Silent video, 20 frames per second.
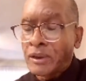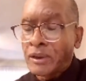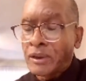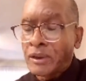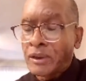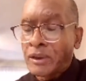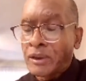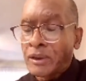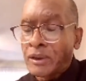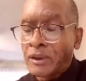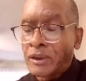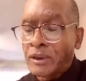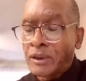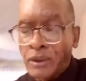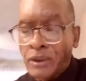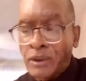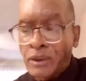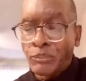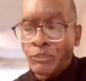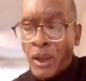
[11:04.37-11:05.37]
all
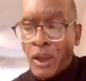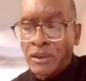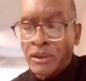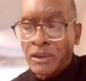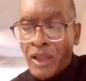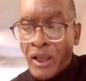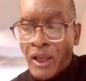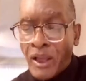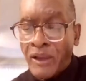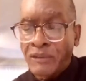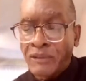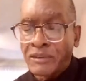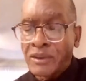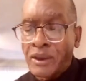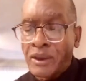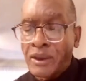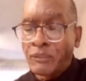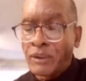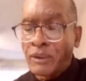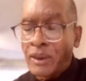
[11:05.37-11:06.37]
nations baptize
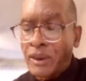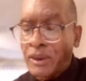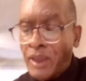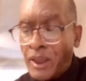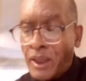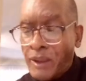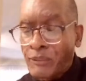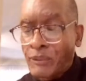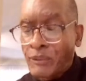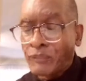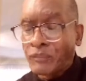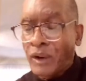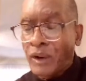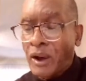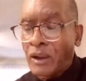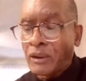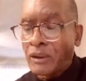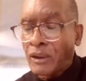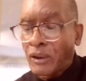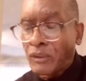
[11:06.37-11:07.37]
them in the name of the
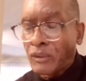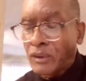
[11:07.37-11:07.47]
Father,